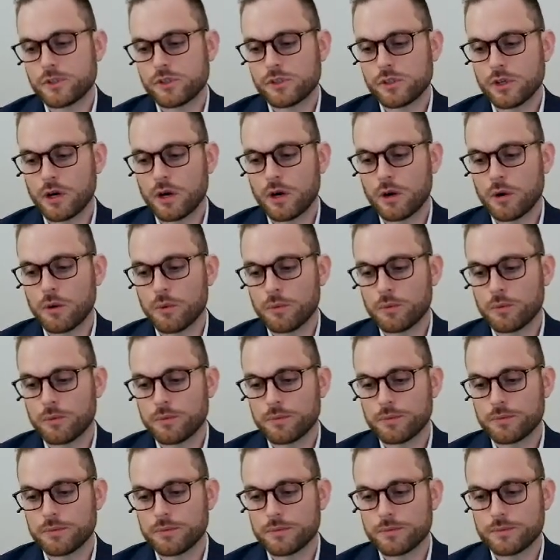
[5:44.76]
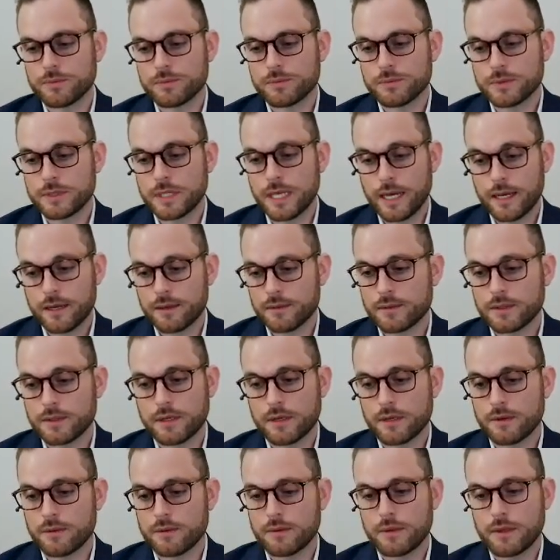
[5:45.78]
So yeah,
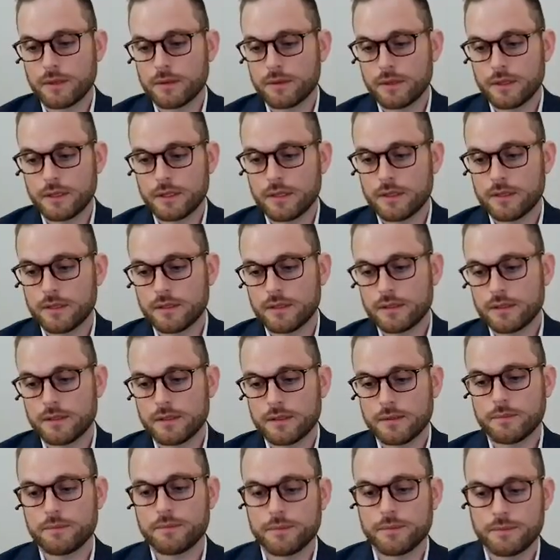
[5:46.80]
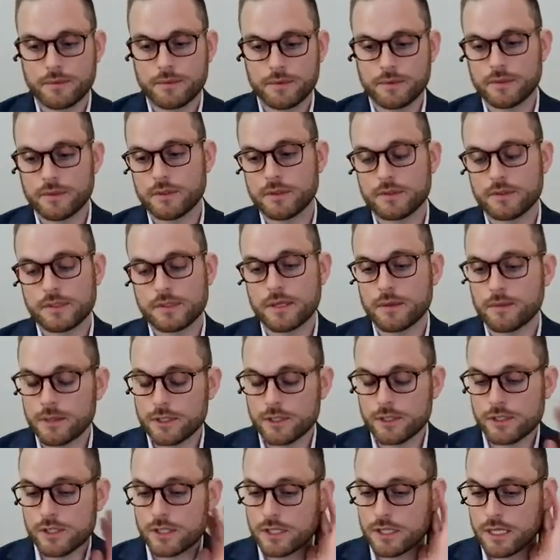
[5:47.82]
the
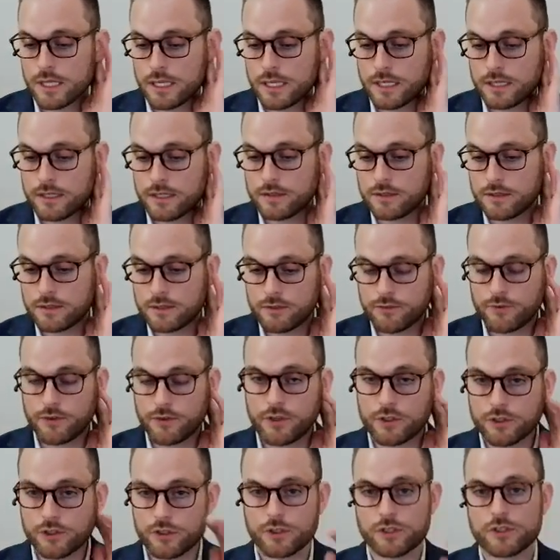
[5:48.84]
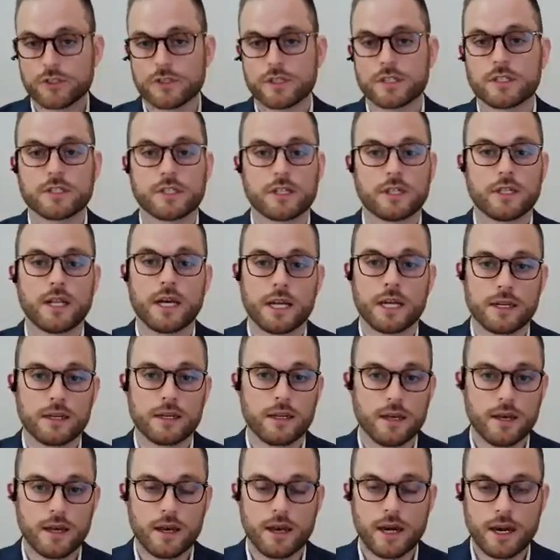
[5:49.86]
CMHC default insurance can
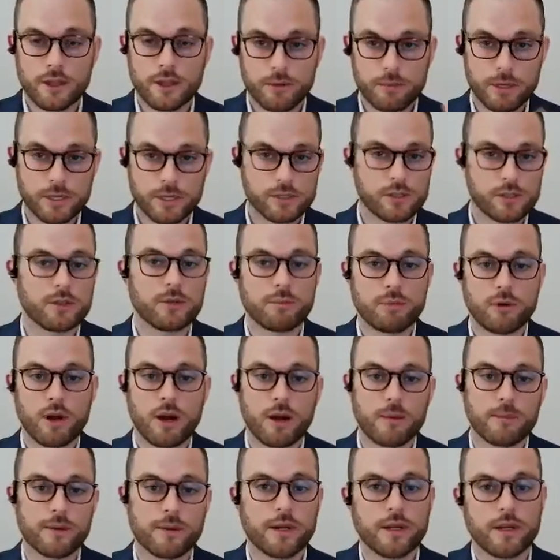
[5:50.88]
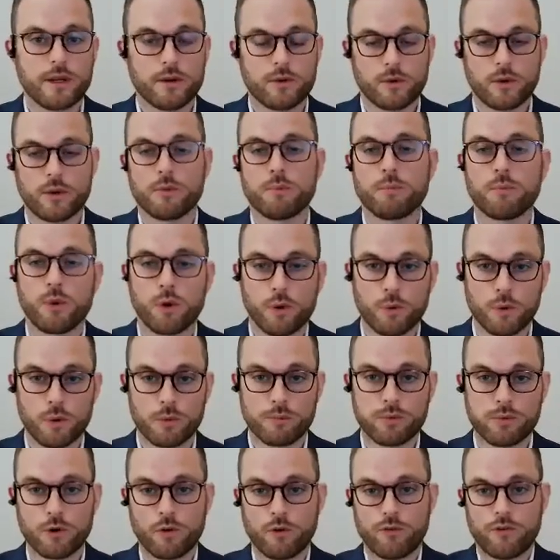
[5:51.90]
decline either based on the property or on the
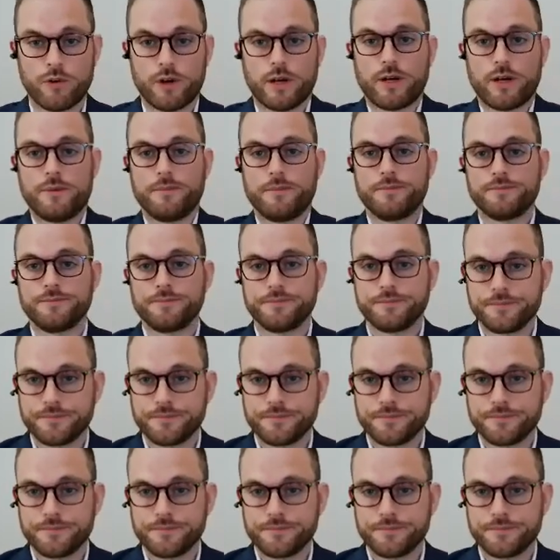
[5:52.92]
borrower profile.